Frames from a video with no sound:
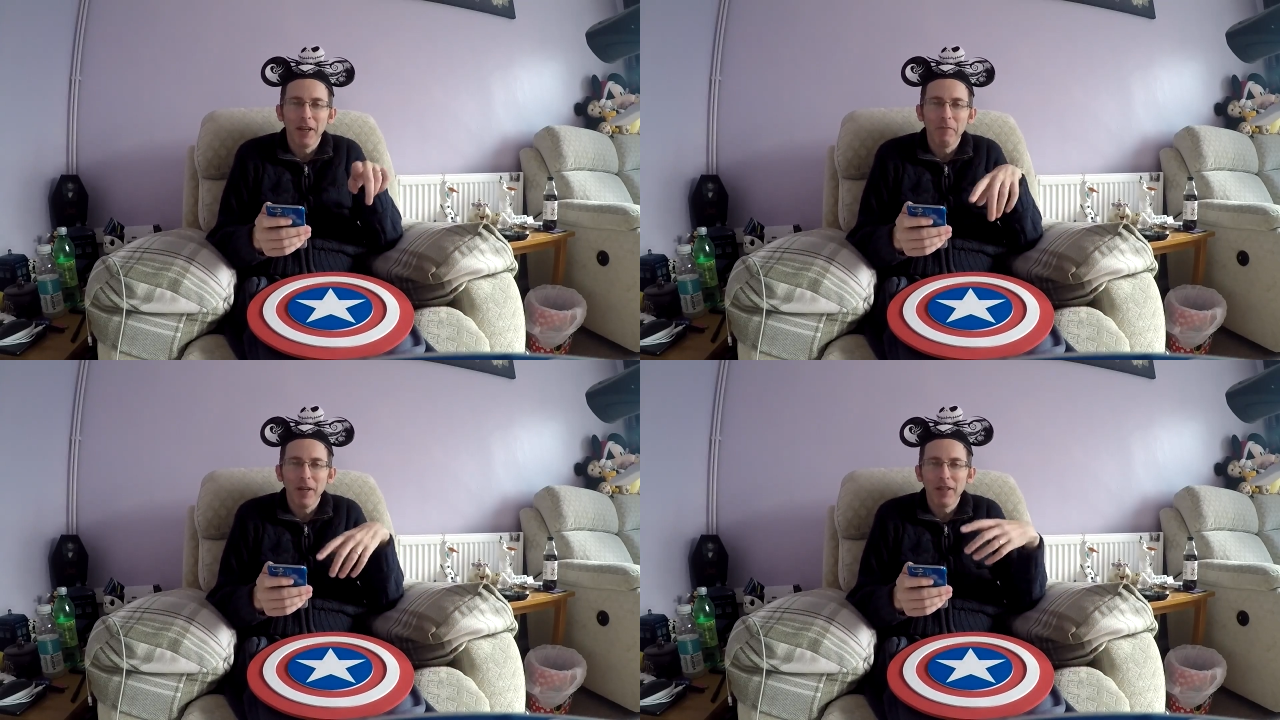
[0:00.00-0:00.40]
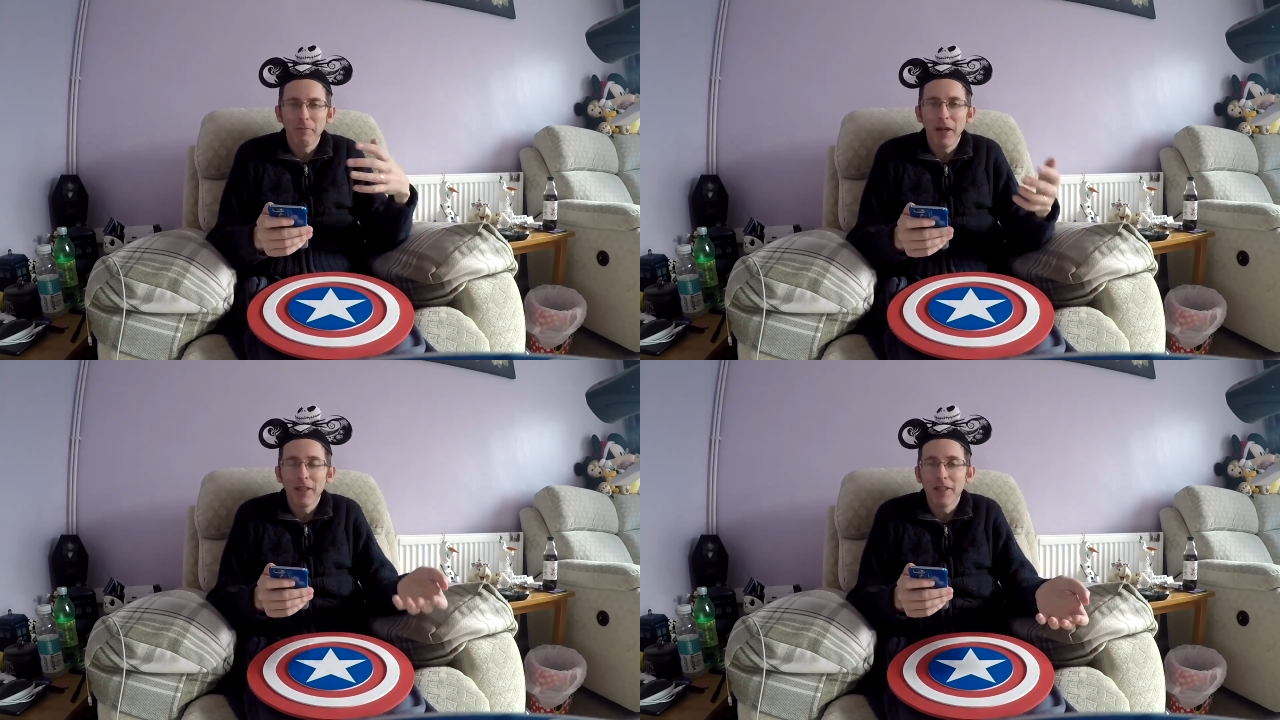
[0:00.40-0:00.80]
as
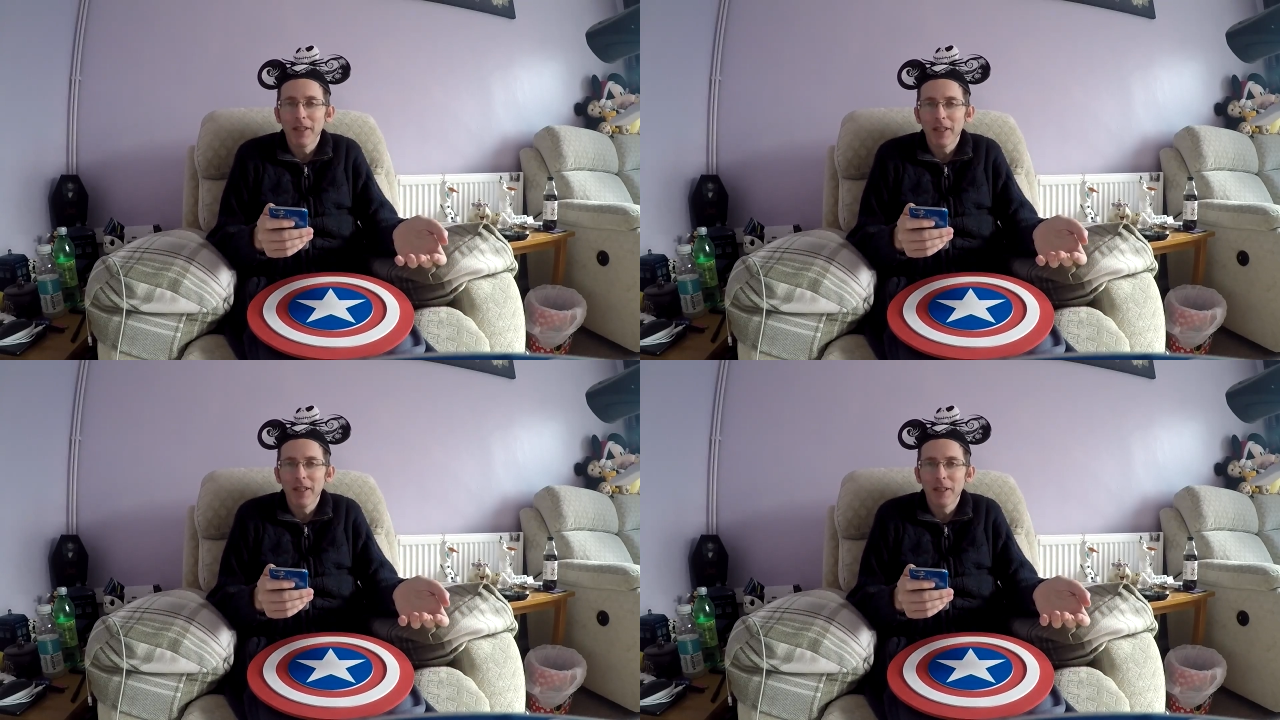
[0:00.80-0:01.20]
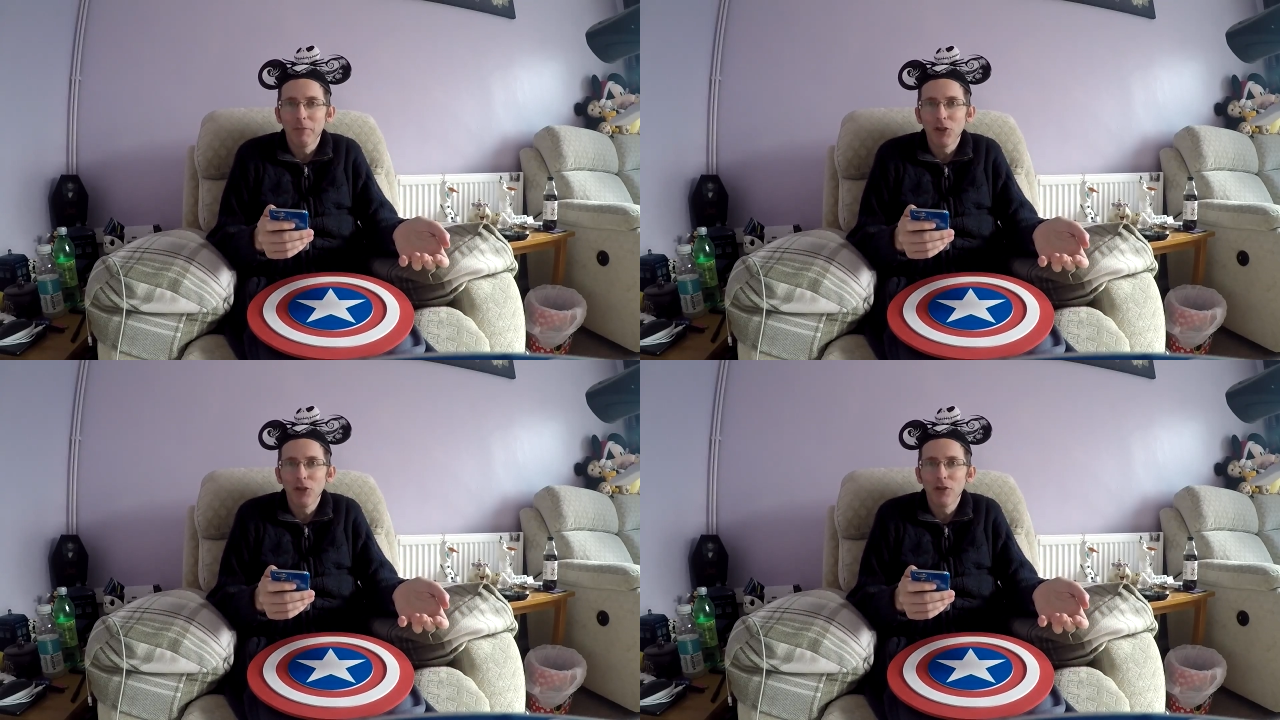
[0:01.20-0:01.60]
basically as he's a
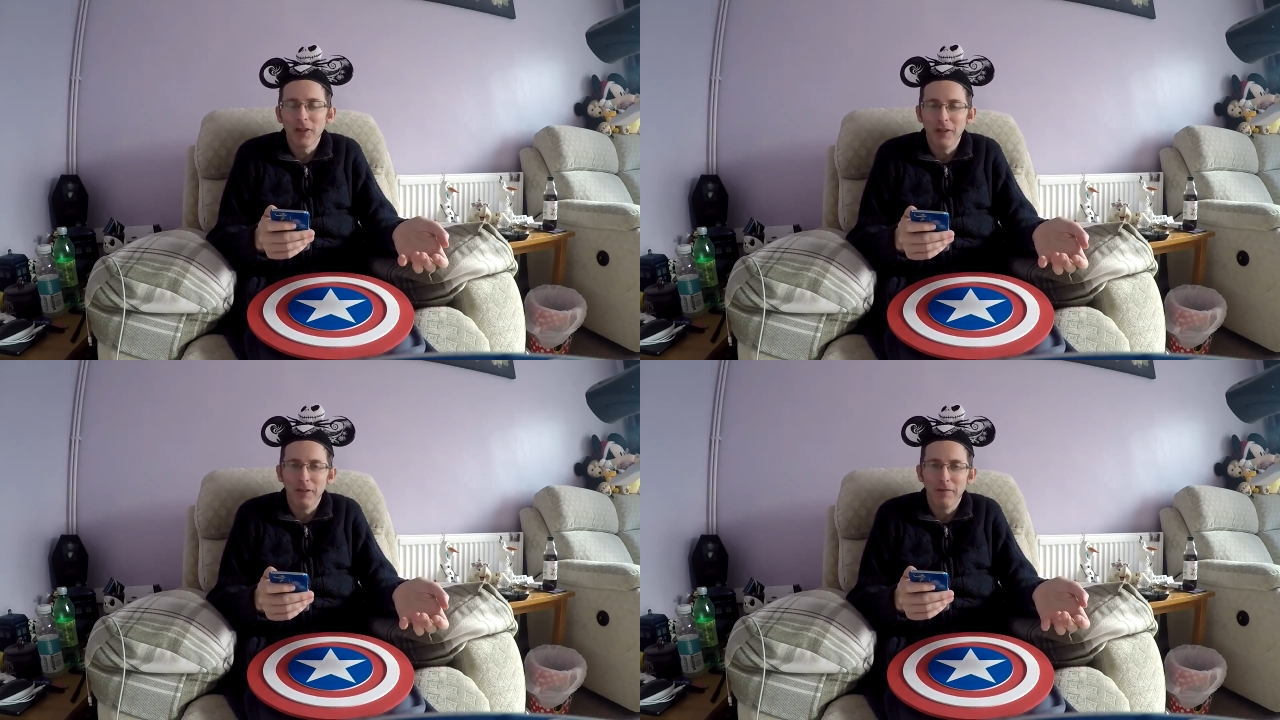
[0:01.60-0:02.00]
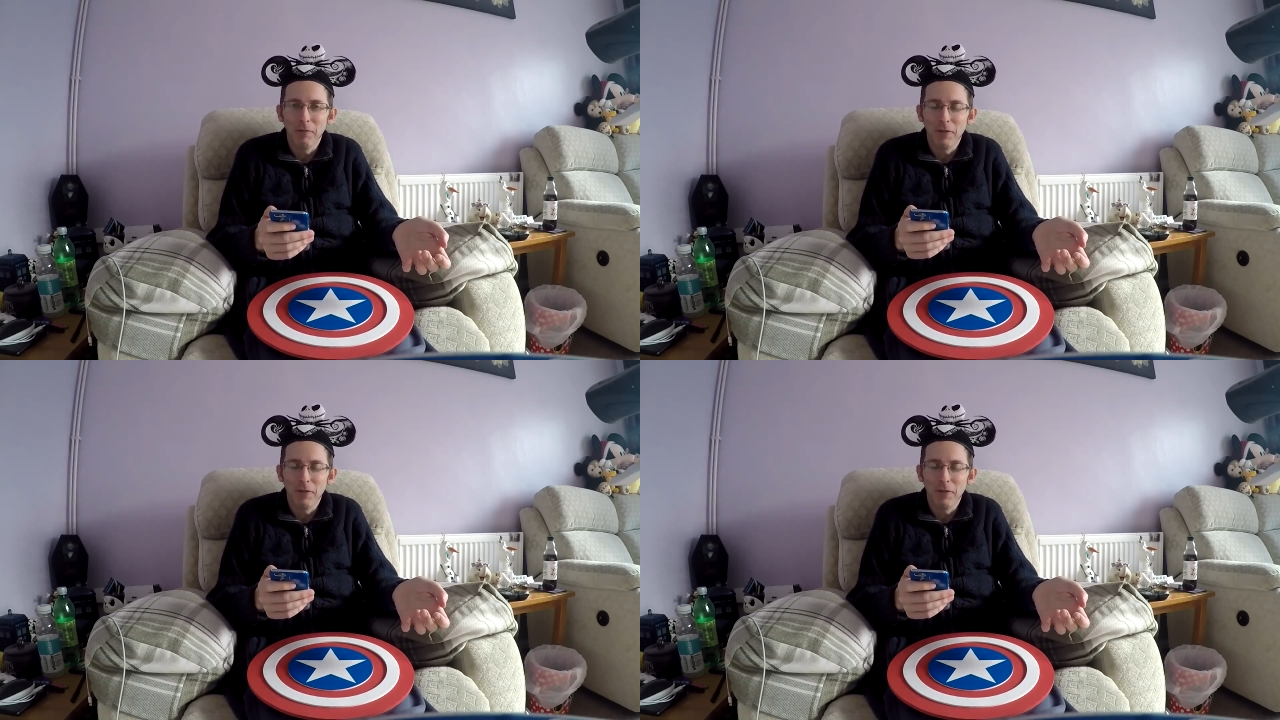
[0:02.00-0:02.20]
producer in the film.